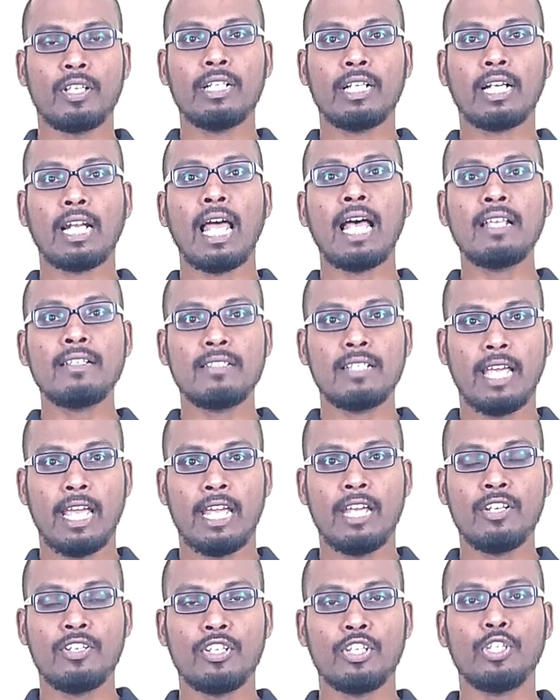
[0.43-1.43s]
In class
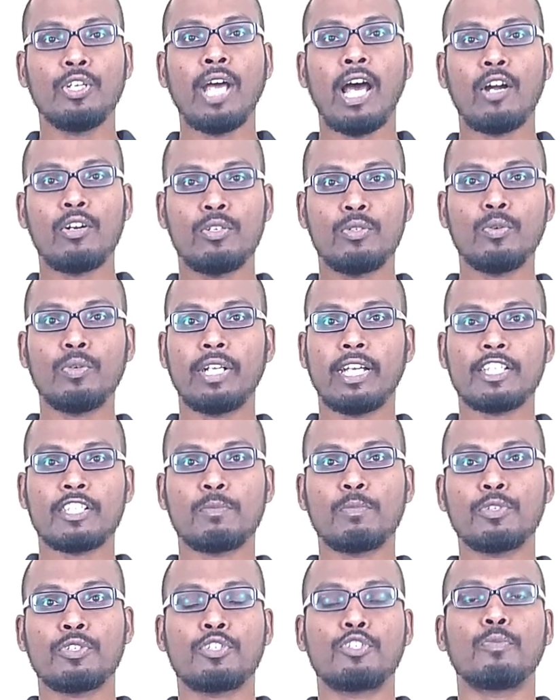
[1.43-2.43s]
8, you have two
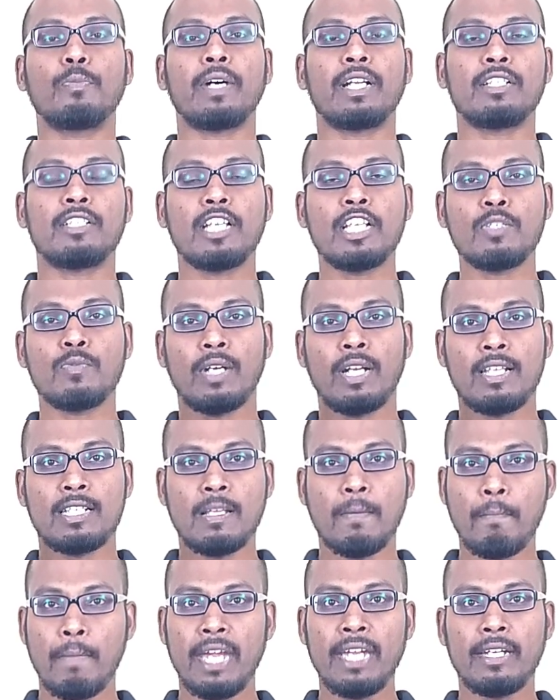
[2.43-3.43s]
textbooks to purchase. One is
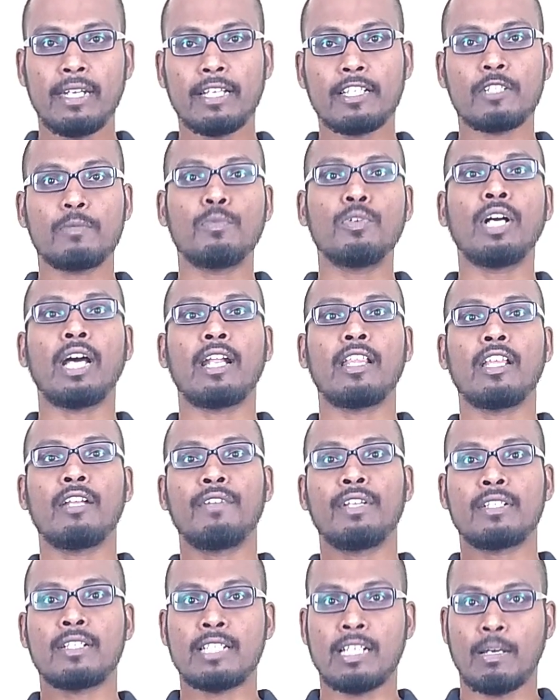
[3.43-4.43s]
the main textbook, another one is the